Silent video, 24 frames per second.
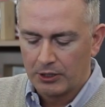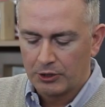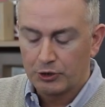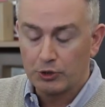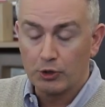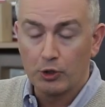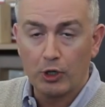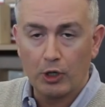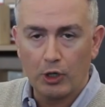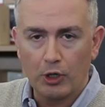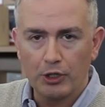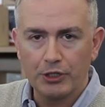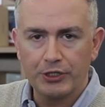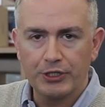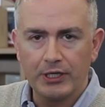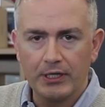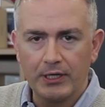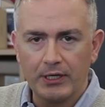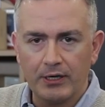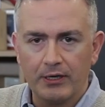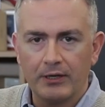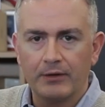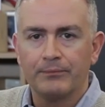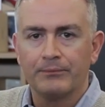to
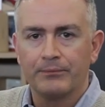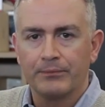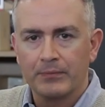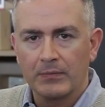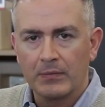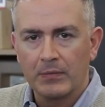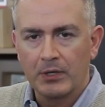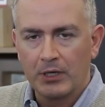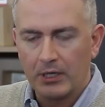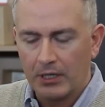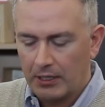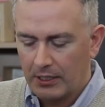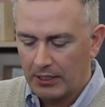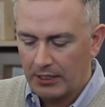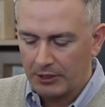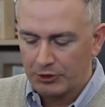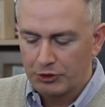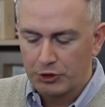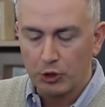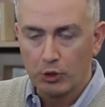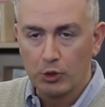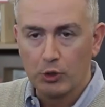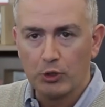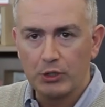hold
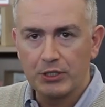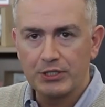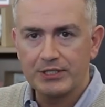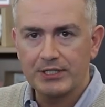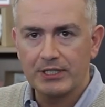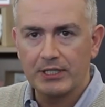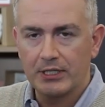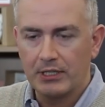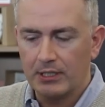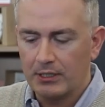tools